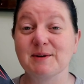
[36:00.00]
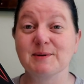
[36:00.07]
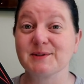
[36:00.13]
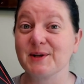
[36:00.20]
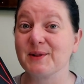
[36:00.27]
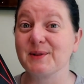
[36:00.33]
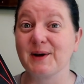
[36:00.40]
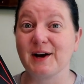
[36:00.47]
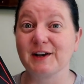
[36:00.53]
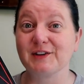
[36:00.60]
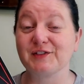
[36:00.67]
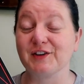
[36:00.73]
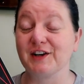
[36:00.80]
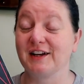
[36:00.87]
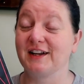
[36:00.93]
It was a lot
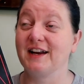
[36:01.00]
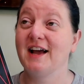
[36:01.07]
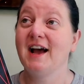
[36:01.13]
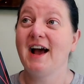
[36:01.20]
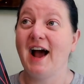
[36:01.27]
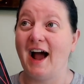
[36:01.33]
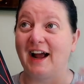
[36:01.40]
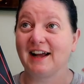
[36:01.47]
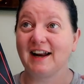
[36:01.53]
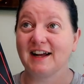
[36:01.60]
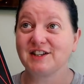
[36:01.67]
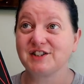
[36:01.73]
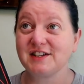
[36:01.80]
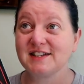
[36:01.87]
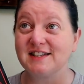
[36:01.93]
of fun. I could
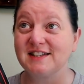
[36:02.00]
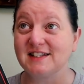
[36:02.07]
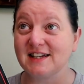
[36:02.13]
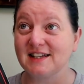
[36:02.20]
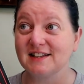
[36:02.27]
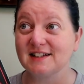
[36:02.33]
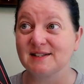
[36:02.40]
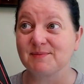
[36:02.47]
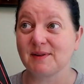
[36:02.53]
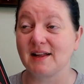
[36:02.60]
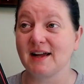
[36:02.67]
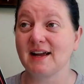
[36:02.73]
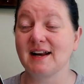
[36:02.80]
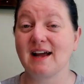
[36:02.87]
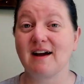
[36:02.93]
actually see this
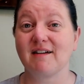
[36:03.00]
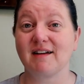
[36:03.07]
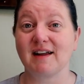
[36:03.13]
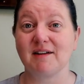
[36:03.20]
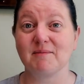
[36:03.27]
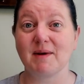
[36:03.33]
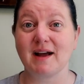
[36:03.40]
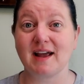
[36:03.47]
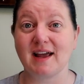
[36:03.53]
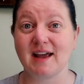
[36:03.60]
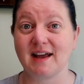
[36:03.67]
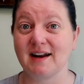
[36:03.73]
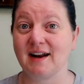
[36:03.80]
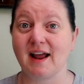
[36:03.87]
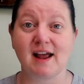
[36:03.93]
playing out in my
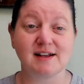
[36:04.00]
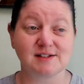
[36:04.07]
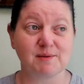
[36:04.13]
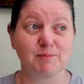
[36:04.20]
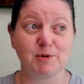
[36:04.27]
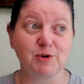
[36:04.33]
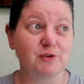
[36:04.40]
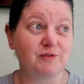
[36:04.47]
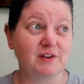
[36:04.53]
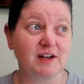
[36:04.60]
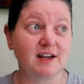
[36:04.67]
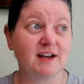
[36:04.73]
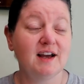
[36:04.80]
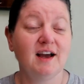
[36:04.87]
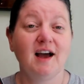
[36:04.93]
head as a
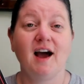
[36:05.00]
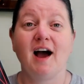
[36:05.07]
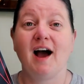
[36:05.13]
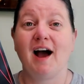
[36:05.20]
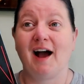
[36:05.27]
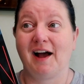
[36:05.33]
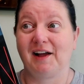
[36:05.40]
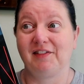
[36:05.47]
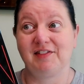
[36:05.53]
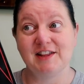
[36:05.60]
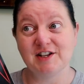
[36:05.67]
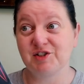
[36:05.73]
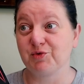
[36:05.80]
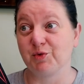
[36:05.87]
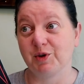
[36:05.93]
movie.
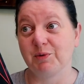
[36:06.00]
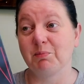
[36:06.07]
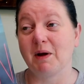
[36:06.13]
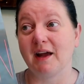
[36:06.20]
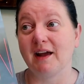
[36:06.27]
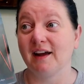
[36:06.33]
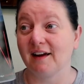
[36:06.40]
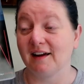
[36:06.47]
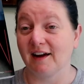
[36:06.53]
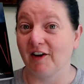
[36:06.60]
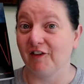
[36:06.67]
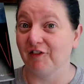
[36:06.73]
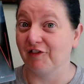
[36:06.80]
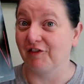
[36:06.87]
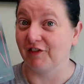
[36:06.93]
This would make
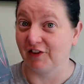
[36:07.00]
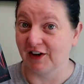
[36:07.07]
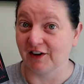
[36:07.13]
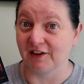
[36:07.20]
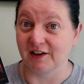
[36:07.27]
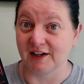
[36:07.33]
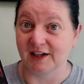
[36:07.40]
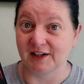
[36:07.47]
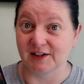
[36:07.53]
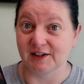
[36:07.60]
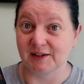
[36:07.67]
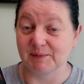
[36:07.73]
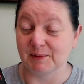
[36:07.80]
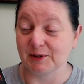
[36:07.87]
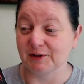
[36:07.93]
a very
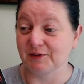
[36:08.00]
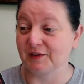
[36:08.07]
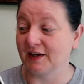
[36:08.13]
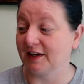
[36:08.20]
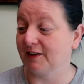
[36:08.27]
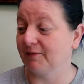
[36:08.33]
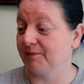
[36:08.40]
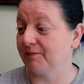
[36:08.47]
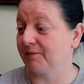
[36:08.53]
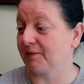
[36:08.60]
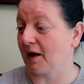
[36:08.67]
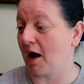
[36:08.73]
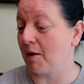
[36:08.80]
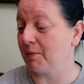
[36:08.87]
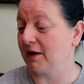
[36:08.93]
good movie.
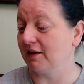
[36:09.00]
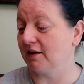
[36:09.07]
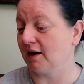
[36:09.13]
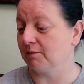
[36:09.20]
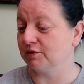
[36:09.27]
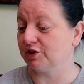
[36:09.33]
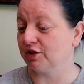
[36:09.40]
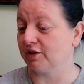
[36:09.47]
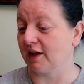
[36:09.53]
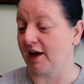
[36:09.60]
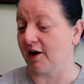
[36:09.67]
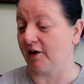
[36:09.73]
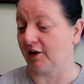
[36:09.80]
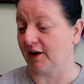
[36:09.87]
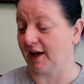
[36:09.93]
I mean, I'm sure they
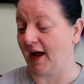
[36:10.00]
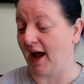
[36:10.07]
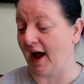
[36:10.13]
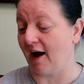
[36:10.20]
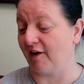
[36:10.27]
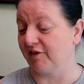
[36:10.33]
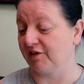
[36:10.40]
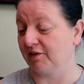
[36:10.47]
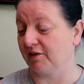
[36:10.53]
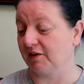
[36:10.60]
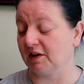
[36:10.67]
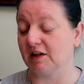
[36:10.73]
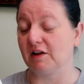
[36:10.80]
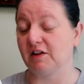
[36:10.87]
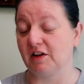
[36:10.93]
already
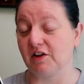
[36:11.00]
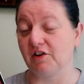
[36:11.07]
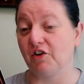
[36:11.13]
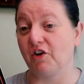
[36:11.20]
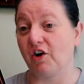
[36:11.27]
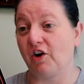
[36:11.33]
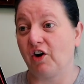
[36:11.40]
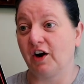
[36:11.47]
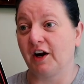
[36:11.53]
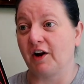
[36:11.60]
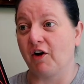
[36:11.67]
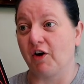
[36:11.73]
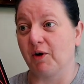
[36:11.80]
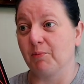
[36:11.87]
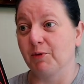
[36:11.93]
have, there already
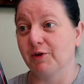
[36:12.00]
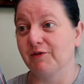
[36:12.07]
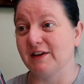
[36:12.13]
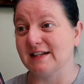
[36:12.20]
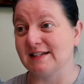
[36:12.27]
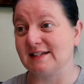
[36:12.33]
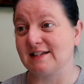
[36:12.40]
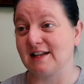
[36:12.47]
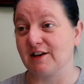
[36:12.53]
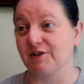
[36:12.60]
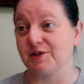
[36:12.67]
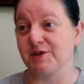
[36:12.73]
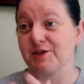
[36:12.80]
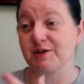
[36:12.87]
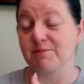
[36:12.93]
are movies that are
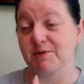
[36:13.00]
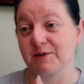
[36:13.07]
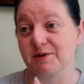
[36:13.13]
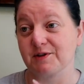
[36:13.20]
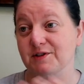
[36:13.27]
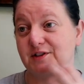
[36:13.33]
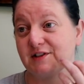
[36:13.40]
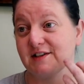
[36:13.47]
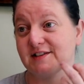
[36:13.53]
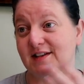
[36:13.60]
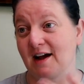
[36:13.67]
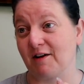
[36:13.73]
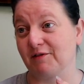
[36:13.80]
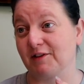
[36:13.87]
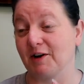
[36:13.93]
similar to this
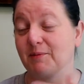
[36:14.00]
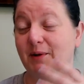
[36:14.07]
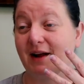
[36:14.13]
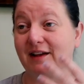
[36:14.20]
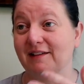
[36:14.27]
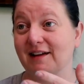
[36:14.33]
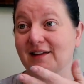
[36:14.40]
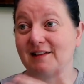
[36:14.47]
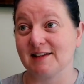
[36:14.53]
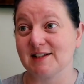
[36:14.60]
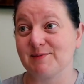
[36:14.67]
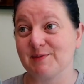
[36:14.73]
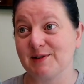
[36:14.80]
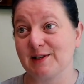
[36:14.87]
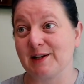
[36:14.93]
out there, but I think this
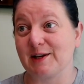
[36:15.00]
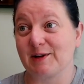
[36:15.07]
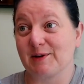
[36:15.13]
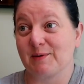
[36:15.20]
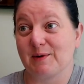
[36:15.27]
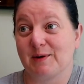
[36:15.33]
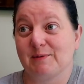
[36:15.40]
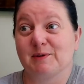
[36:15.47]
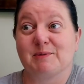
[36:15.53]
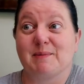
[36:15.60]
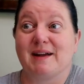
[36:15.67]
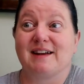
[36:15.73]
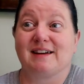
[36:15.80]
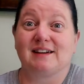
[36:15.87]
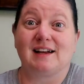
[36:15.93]
particular one would
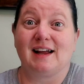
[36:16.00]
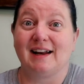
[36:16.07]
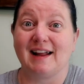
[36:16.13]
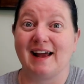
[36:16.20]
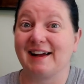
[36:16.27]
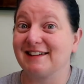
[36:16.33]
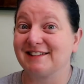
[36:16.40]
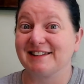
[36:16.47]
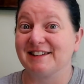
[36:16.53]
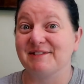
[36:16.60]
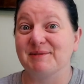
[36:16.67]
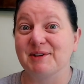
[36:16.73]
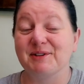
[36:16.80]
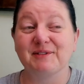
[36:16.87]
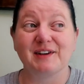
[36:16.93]
make an excellent
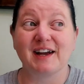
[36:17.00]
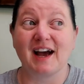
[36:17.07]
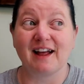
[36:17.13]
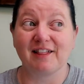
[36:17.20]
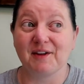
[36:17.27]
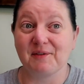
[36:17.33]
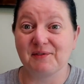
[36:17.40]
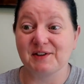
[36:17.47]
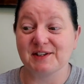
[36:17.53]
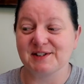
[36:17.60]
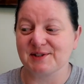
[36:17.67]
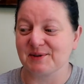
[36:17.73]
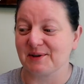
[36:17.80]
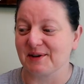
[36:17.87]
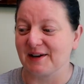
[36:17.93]
movie. I love this
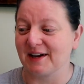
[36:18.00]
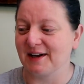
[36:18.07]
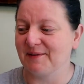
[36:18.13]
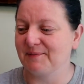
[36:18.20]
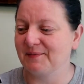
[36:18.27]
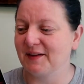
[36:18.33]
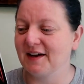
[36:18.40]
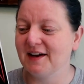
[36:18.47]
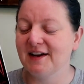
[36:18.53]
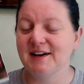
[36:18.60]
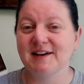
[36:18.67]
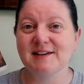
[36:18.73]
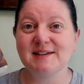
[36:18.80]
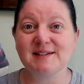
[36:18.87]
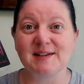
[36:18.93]
story.
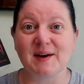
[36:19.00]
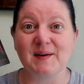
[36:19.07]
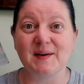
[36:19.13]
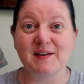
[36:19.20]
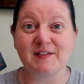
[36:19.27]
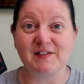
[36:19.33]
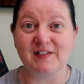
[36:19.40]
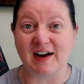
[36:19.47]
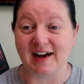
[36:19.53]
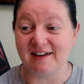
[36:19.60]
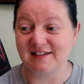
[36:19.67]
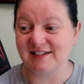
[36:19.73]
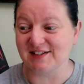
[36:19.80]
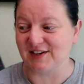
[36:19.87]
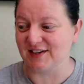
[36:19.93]
So
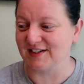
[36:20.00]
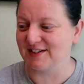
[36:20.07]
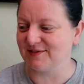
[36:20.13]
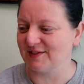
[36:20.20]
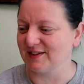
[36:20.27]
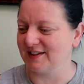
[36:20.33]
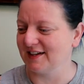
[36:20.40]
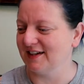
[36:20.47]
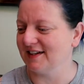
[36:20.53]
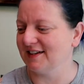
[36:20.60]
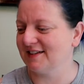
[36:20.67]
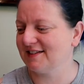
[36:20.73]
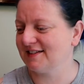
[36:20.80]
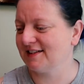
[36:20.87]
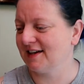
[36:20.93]
five stars for
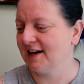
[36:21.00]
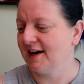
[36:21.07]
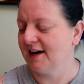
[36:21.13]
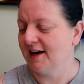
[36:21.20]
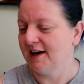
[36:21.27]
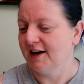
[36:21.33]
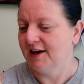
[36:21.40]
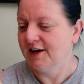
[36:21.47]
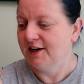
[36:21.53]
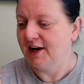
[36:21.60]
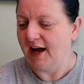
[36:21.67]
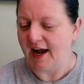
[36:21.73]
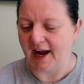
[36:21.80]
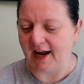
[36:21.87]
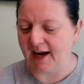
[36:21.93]
this.
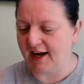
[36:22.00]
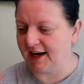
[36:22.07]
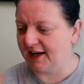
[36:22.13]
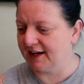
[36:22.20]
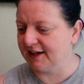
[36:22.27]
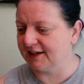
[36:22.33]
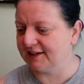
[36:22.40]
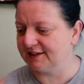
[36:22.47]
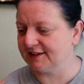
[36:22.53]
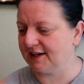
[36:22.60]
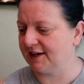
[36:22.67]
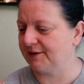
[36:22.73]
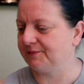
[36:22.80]
And